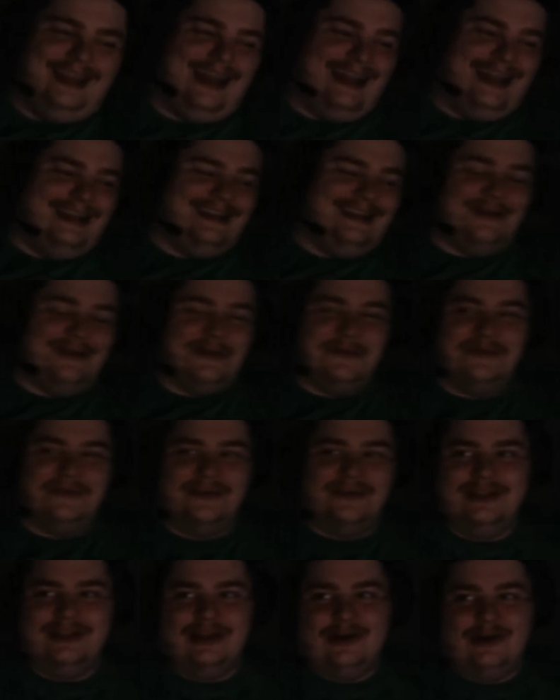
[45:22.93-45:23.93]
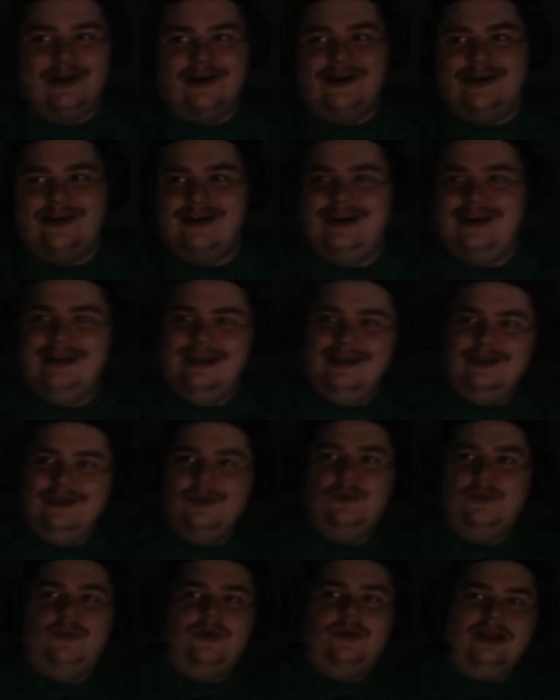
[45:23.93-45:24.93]
Yeah, no, you really are.
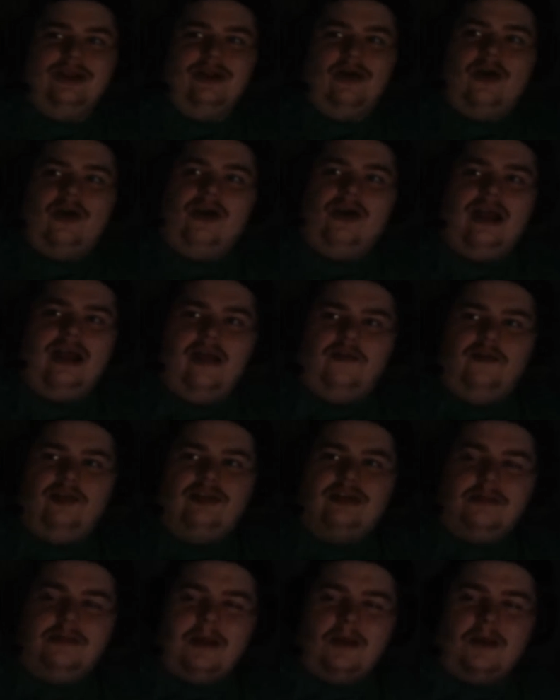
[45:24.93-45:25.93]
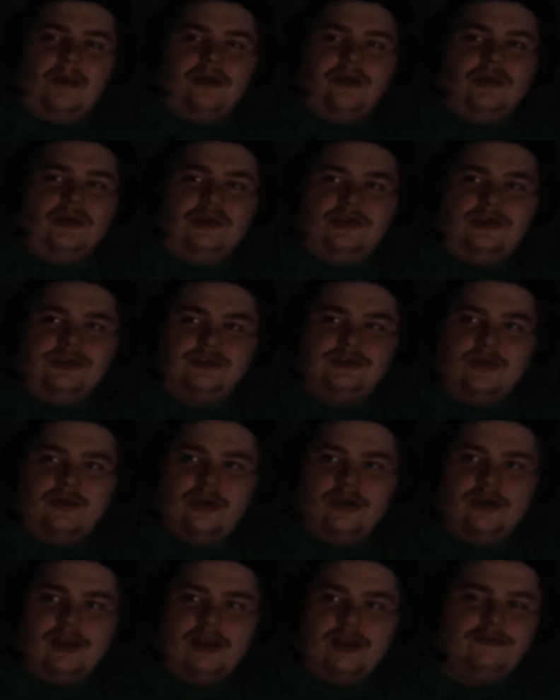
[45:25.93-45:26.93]
You really are. Every time I rate you on
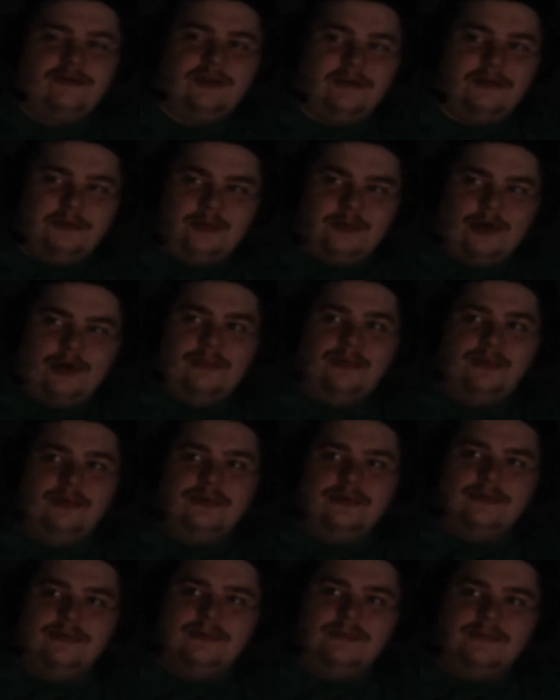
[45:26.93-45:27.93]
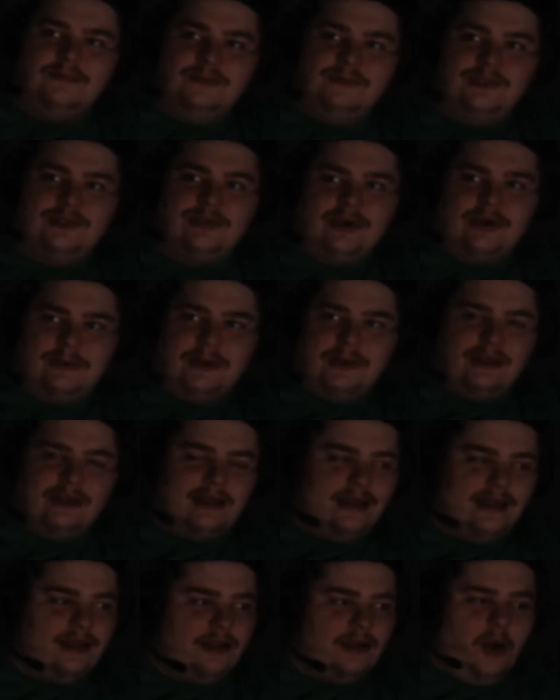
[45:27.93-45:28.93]
Discord, you have the purple streaming
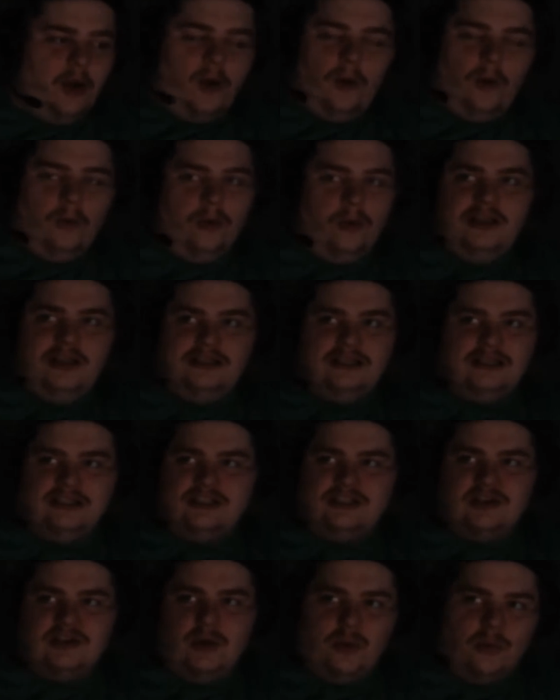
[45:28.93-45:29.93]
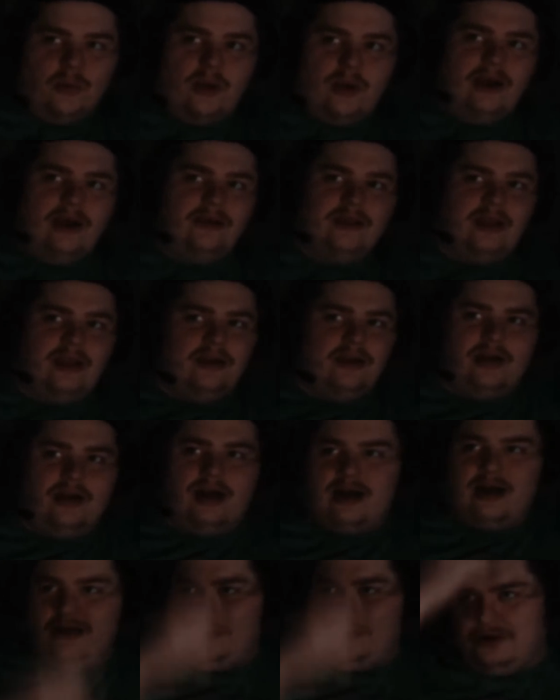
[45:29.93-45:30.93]
thing. Always. Yes. It's so rare that you're
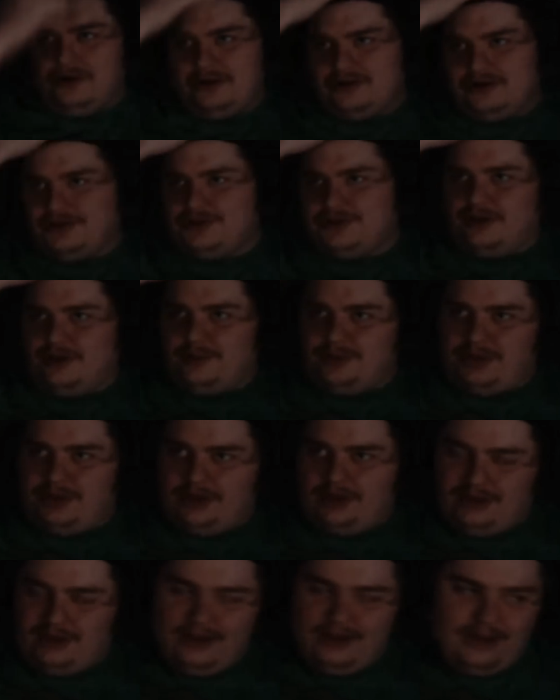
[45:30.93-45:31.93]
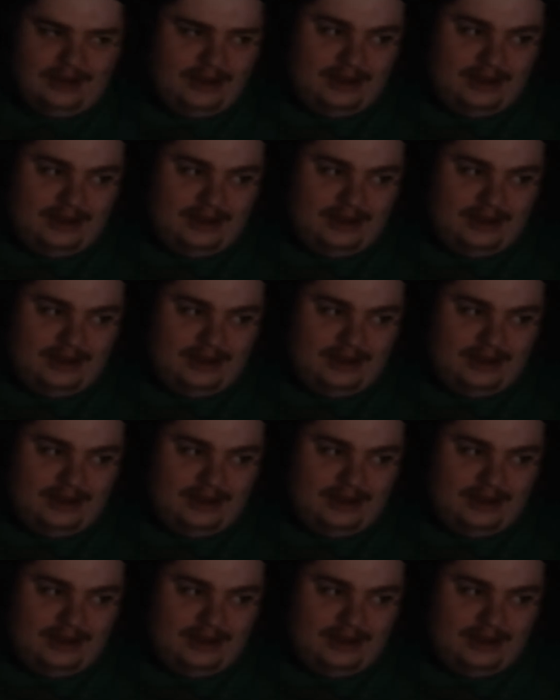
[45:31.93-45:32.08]
not streaming.